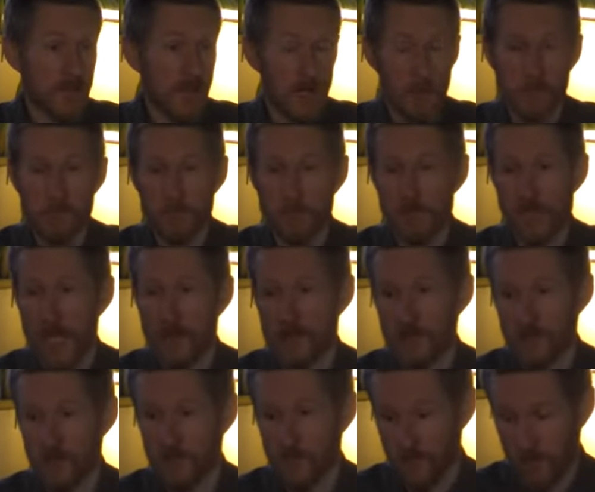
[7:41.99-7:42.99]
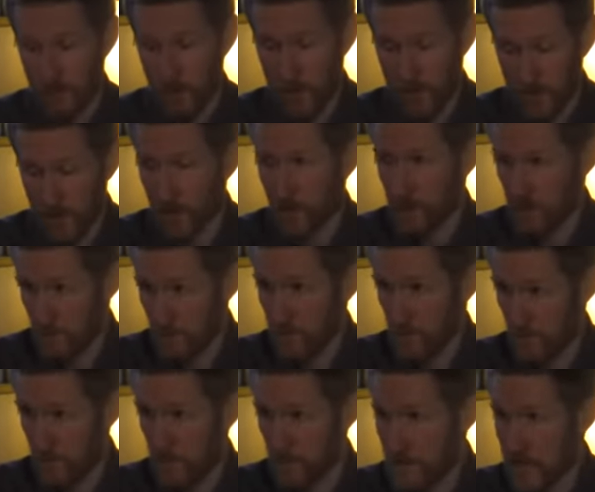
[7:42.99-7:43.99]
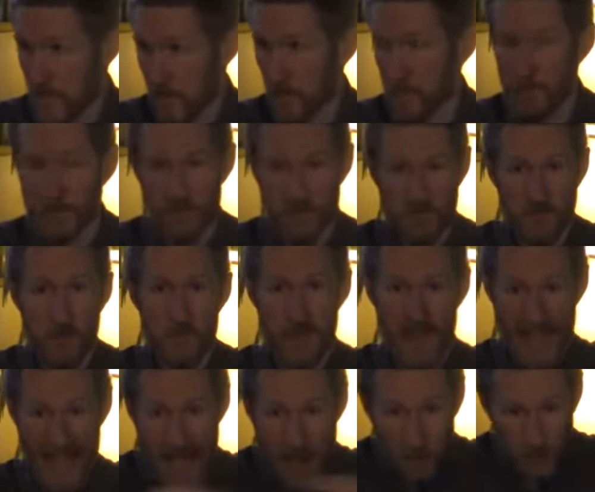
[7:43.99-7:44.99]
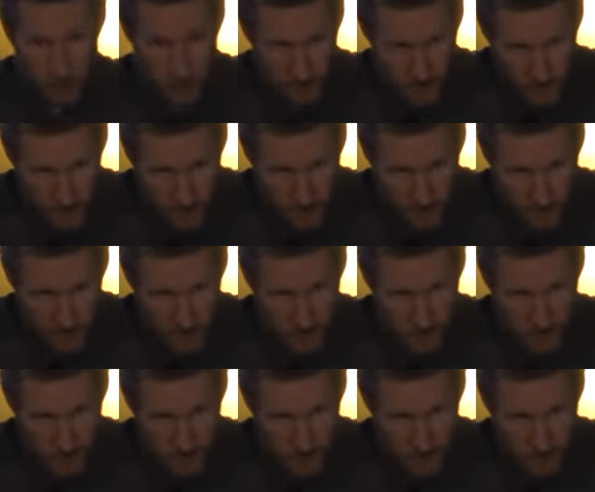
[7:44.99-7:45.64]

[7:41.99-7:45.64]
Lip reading: Not just from their meal, but from the house.